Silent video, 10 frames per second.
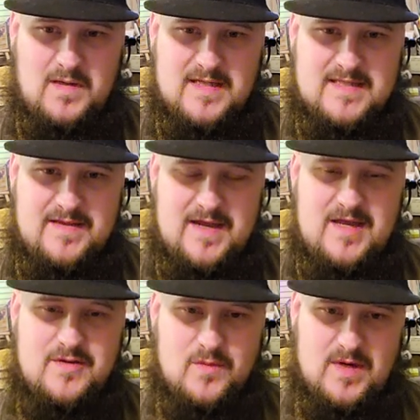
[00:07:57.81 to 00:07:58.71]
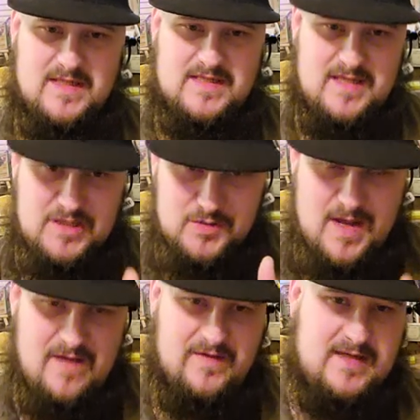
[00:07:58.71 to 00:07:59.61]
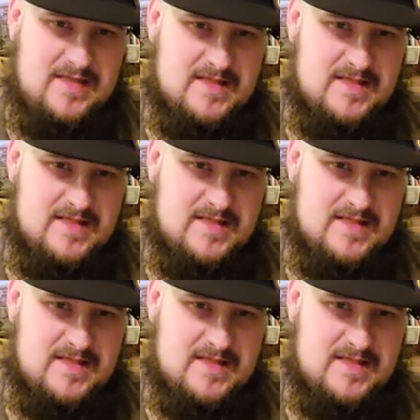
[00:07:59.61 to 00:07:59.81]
like I said, they either want to see that you have a